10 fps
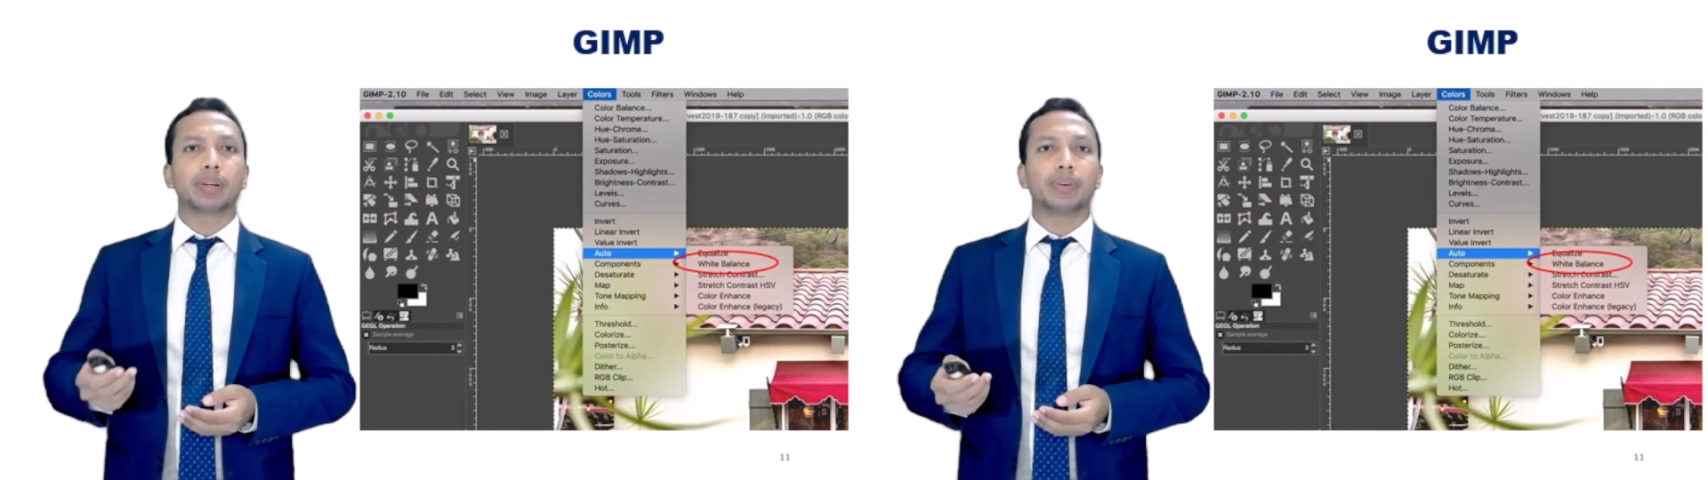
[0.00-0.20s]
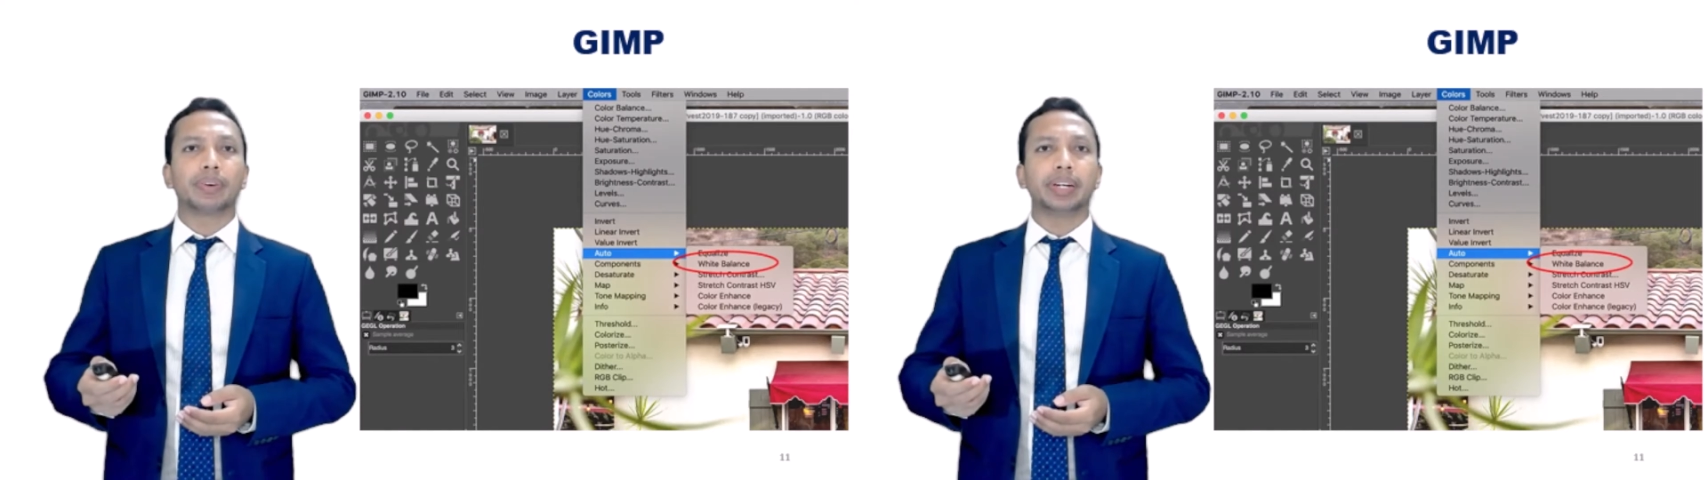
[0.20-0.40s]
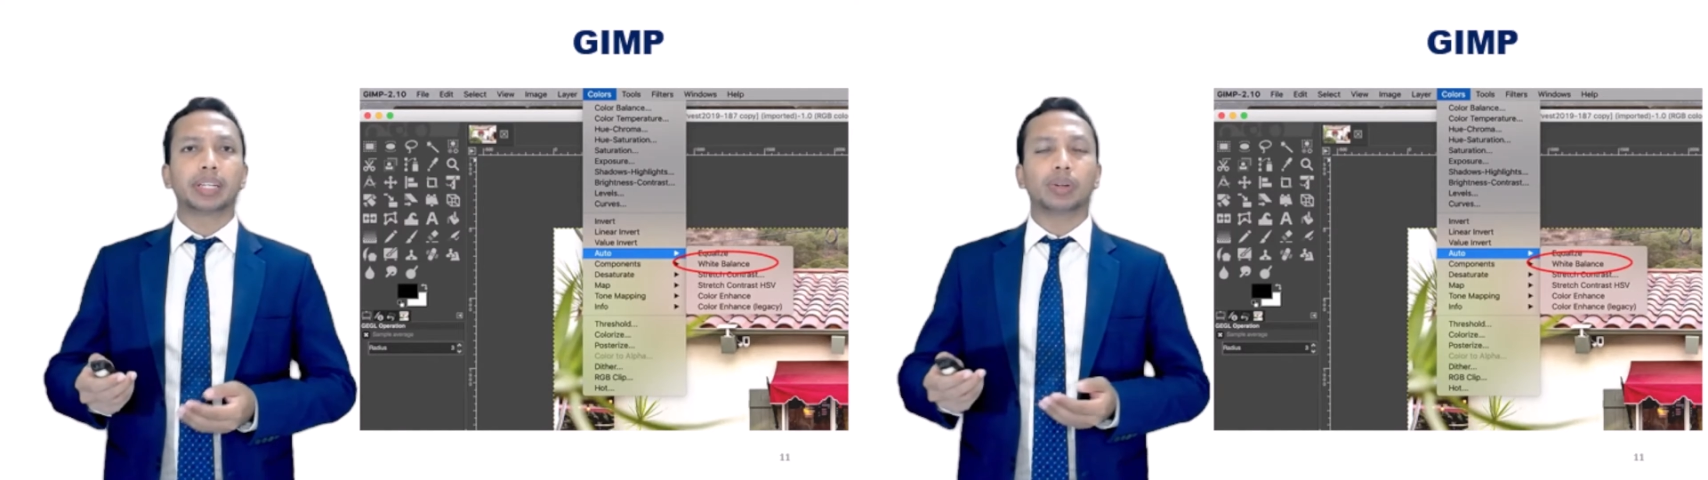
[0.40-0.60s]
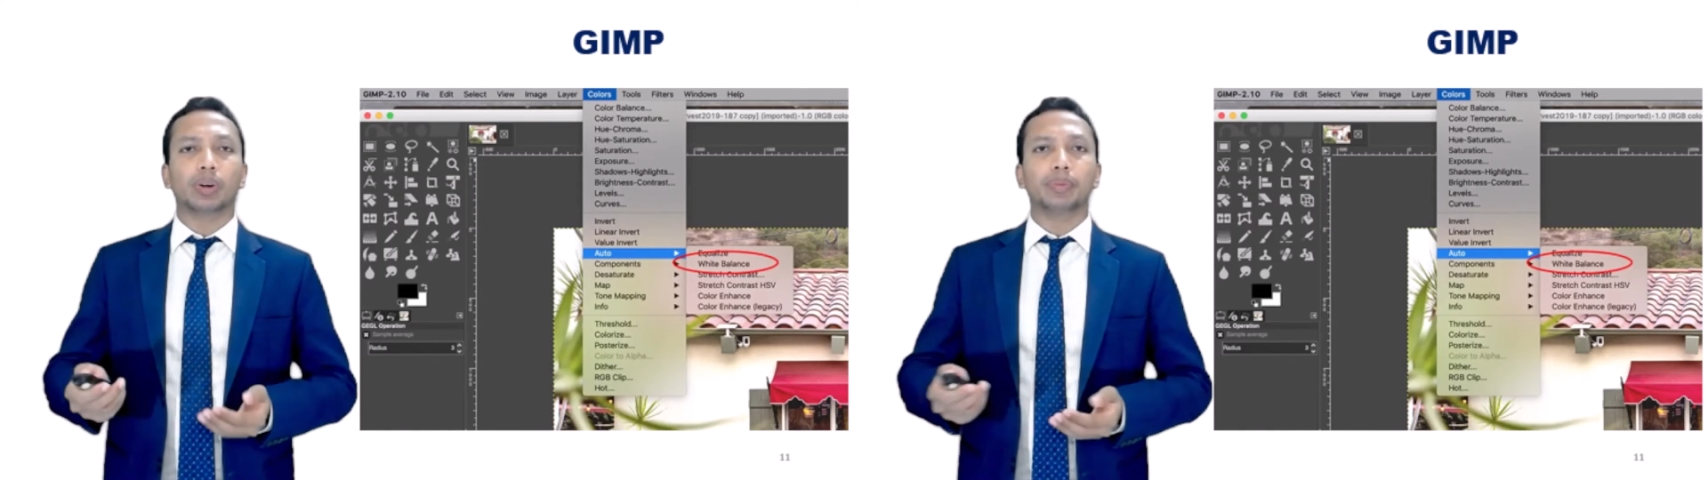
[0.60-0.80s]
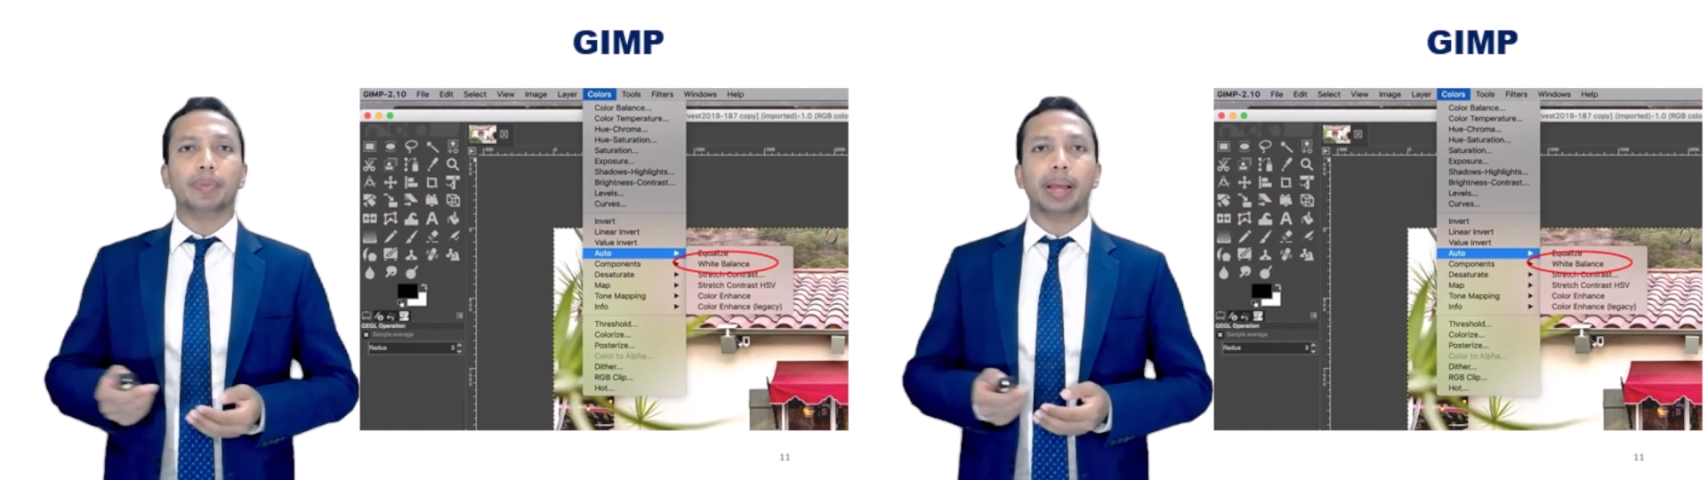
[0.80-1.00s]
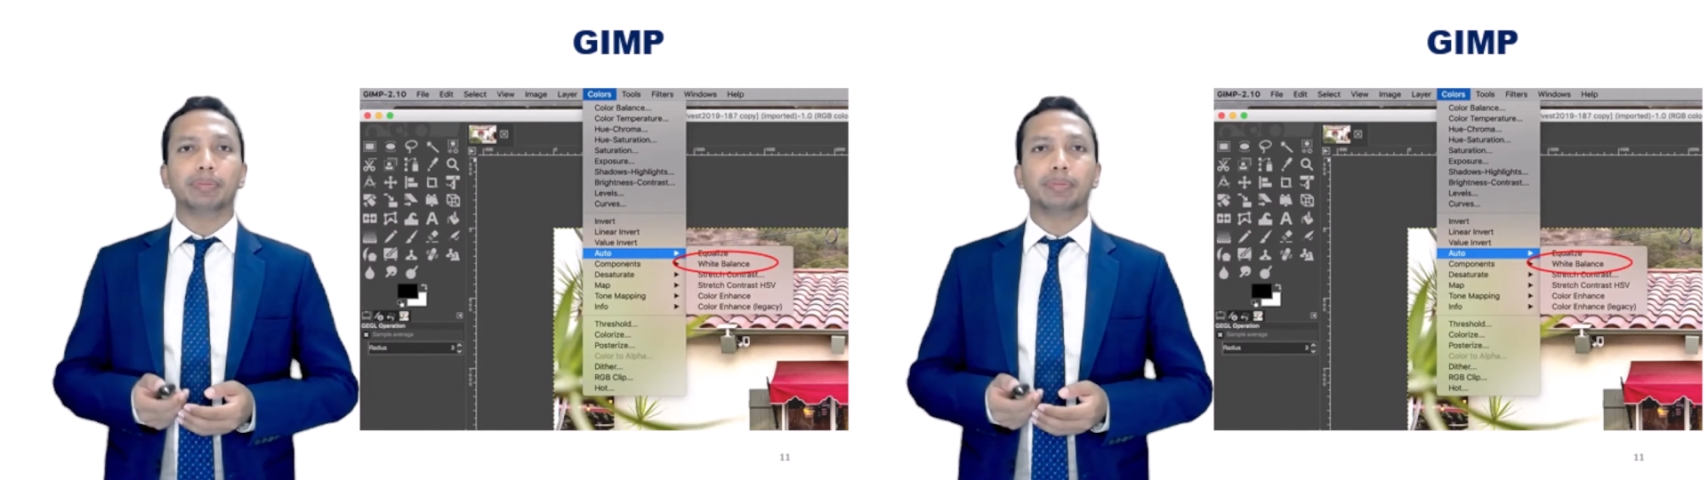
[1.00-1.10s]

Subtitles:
content on map.